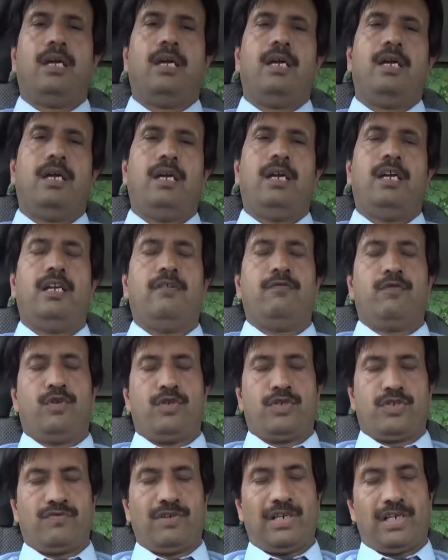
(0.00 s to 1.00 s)
Uh, hello
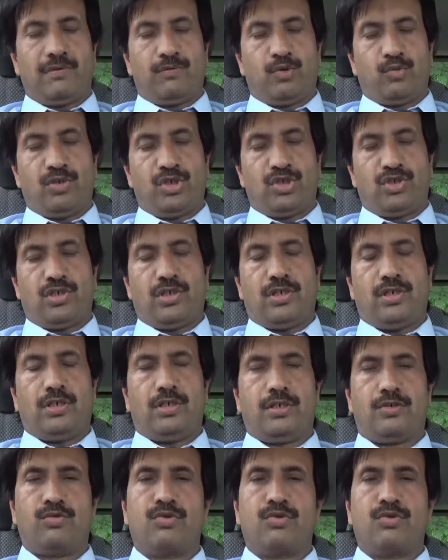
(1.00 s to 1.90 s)
viewers, welcome to my channel.